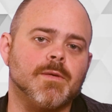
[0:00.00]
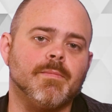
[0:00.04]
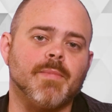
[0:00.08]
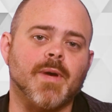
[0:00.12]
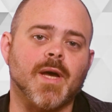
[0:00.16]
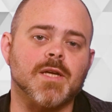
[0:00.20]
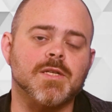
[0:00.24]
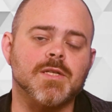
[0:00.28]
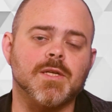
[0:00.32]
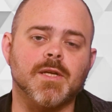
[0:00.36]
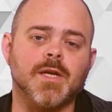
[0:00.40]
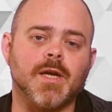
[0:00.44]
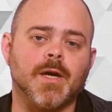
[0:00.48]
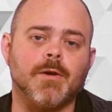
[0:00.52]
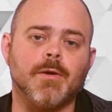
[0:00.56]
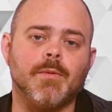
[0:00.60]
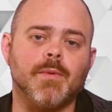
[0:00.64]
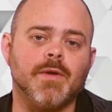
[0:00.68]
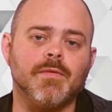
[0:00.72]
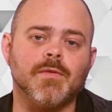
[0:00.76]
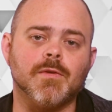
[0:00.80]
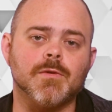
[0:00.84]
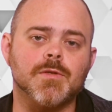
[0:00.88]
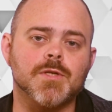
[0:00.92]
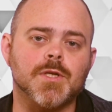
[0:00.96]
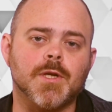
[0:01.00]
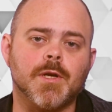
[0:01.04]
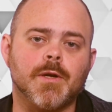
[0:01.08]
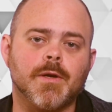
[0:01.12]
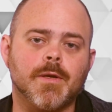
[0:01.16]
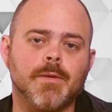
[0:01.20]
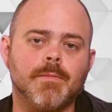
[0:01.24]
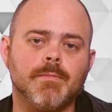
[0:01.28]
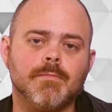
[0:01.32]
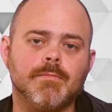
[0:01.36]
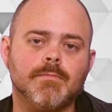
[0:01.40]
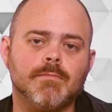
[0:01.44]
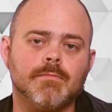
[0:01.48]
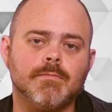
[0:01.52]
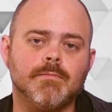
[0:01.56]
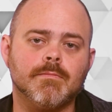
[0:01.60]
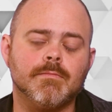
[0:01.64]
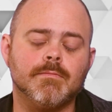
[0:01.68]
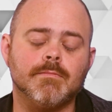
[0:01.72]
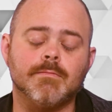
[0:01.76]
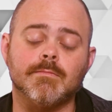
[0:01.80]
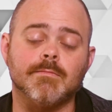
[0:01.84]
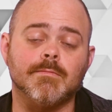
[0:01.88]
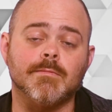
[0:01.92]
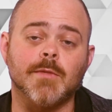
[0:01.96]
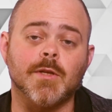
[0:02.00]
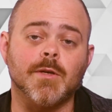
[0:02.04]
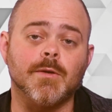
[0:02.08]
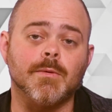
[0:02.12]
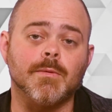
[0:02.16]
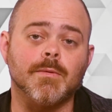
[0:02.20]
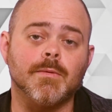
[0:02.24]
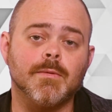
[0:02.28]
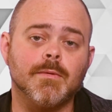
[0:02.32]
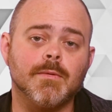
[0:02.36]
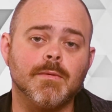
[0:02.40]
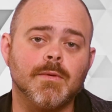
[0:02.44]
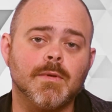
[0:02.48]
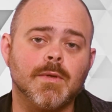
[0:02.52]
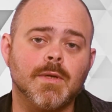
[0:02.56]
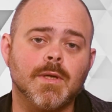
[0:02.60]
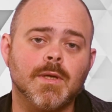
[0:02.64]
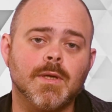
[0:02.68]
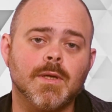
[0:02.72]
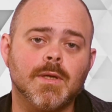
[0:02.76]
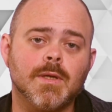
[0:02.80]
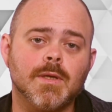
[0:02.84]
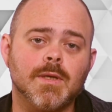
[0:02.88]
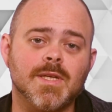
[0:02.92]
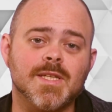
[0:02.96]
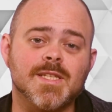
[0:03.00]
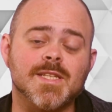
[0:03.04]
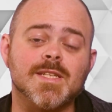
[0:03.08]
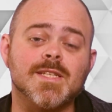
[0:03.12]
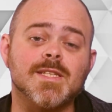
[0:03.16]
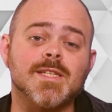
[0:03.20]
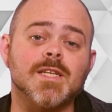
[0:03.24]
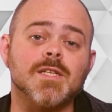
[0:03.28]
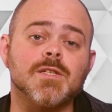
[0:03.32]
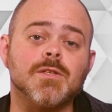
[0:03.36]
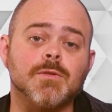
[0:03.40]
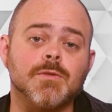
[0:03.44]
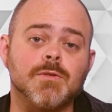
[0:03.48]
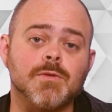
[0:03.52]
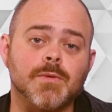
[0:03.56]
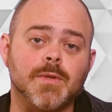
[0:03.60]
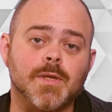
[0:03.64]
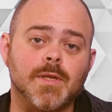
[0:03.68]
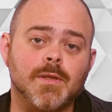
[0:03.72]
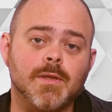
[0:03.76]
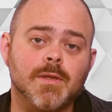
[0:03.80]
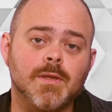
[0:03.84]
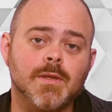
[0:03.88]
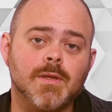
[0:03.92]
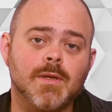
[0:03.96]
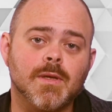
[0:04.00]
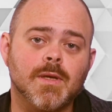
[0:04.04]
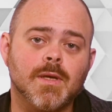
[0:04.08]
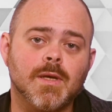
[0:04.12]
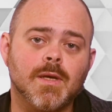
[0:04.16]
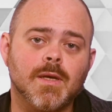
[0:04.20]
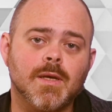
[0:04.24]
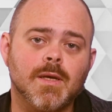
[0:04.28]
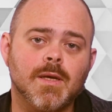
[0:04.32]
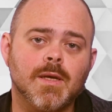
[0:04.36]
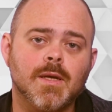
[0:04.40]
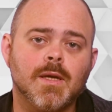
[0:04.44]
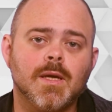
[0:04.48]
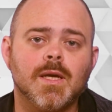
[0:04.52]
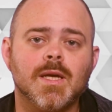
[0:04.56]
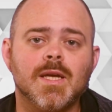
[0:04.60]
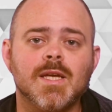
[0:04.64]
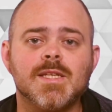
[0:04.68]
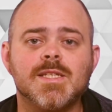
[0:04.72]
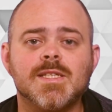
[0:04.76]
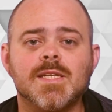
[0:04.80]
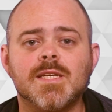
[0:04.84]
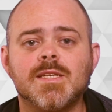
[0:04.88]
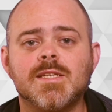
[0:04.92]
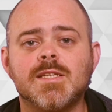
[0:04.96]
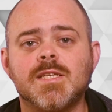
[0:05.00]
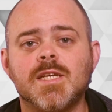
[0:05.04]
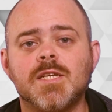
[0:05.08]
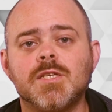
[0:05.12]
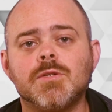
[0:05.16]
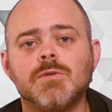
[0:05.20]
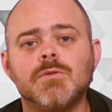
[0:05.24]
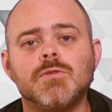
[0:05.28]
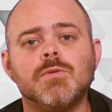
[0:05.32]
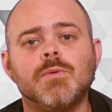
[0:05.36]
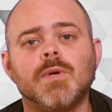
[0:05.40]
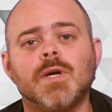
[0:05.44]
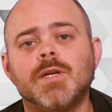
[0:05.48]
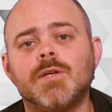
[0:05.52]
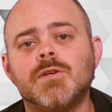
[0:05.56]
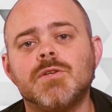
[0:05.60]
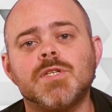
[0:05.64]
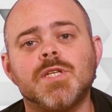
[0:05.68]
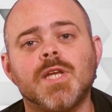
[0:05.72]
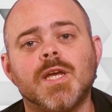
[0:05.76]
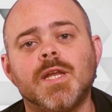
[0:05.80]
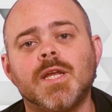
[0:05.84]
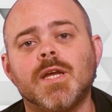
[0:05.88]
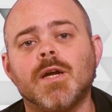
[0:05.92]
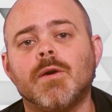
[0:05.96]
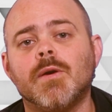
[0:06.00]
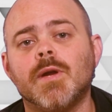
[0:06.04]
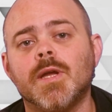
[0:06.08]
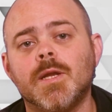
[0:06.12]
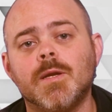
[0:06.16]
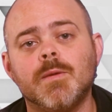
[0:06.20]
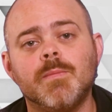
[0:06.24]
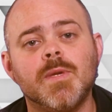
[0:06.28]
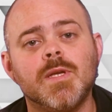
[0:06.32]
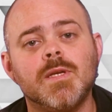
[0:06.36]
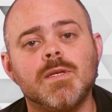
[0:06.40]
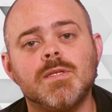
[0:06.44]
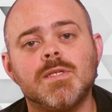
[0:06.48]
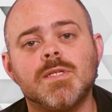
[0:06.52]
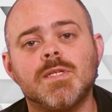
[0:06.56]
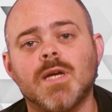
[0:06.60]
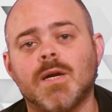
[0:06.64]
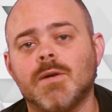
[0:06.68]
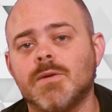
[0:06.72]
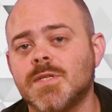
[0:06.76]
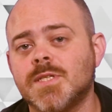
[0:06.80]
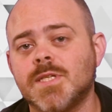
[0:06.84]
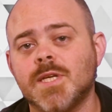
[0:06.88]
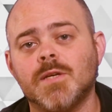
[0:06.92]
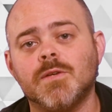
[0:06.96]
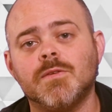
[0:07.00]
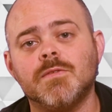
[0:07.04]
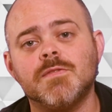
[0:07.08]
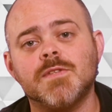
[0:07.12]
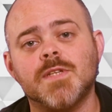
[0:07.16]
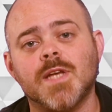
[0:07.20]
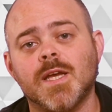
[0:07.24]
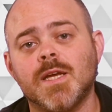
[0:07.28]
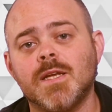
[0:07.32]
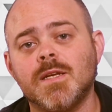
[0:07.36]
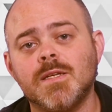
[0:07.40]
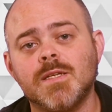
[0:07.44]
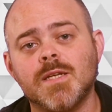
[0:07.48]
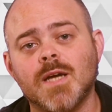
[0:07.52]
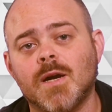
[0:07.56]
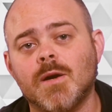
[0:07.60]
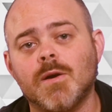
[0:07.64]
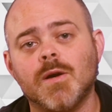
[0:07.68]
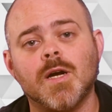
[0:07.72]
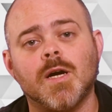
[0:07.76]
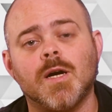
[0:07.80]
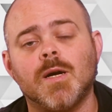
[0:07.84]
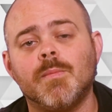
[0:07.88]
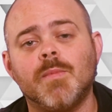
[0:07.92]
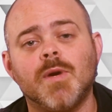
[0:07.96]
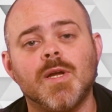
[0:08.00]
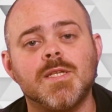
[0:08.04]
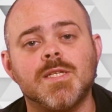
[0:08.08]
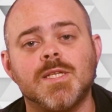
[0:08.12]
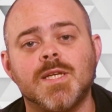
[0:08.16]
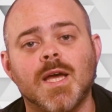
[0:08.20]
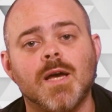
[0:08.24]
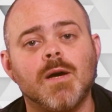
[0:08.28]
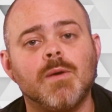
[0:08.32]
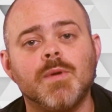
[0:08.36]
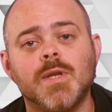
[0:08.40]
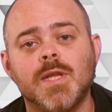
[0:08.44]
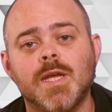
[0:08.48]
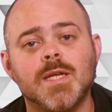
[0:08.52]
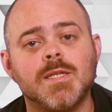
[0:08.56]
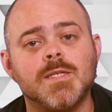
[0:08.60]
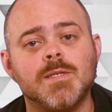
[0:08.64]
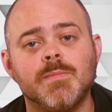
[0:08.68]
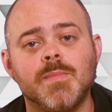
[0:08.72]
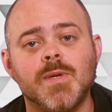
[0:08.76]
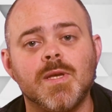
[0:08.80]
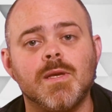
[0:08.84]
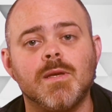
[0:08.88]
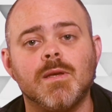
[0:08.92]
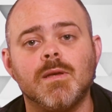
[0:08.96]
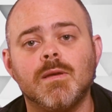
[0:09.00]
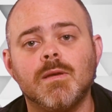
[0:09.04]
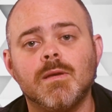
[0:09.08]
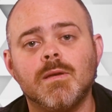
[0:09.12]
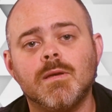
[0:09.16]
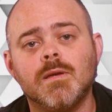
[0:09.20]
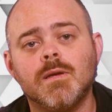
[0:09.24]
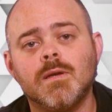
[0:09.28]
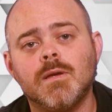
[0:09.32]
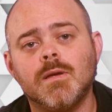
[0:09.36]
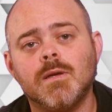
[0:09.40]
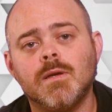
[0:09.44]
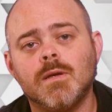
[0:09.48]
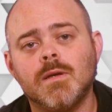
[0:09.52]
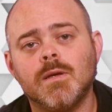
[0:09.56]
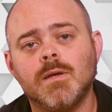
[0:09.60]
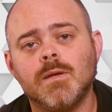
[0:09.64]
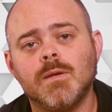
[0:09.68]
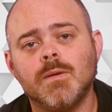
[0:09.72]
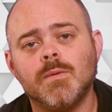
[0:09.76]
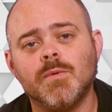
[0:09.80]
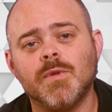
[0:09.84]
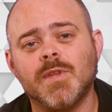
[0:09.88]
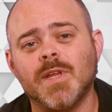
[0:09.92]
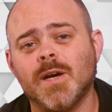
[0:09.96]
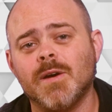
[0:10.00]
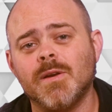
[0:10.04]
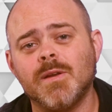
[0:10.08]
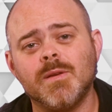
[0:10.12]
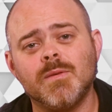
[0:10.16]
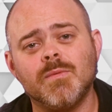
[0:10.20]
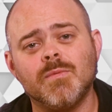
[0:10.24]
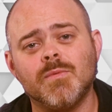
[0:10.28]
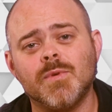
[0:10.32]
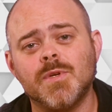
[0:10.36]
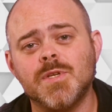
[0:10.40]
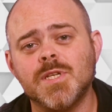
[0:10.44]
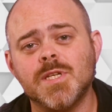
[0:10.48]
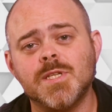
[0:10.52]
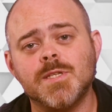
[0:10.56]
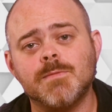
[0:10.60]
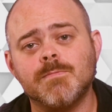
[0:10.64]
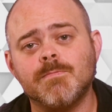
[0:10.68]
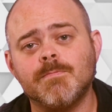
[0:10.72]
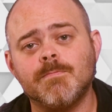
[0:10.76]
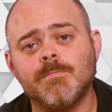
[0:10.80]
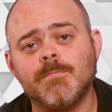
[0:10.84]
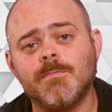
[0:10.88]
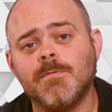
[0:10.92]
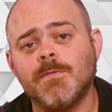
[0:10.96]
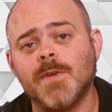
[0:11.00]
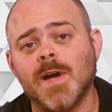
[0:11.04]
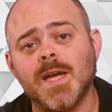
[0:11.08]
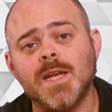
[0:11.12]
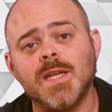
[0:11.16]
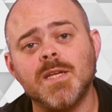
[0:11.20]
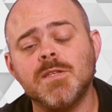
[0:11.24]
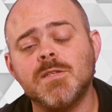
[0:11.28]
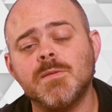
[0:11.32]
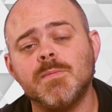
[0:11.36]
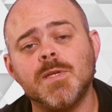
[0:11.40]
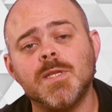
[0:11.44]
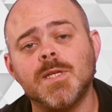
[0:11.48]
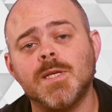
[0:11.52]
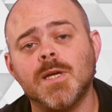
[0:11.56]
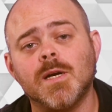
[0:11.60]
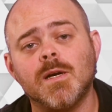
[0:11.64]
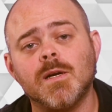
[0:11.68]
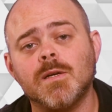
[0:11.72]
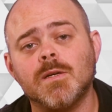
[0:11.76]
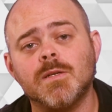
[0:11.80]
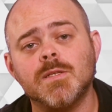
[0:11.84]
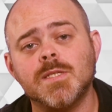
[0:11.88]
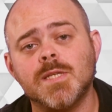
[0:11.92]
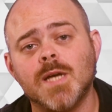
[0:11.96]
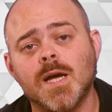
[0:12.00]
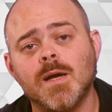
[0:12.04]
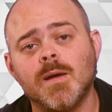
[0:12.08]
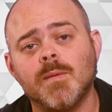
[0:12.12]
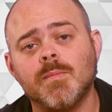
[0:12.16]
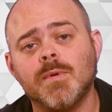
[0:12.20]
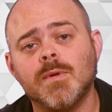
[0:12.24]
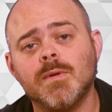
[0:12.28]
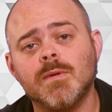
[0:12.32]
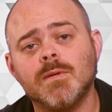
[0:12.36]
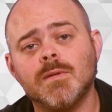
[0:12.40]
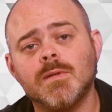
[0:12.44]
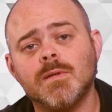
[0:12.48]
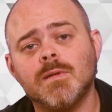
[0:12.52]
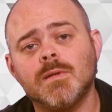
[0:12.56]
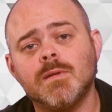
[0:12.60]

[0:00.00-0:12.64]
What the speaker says: is compassion counter-revolutionary? No. It's essential to it. It's essential to understanding our enemies, ourselves, and our comrades now and yet to be. Without it, we're just fighting to be the dog on top.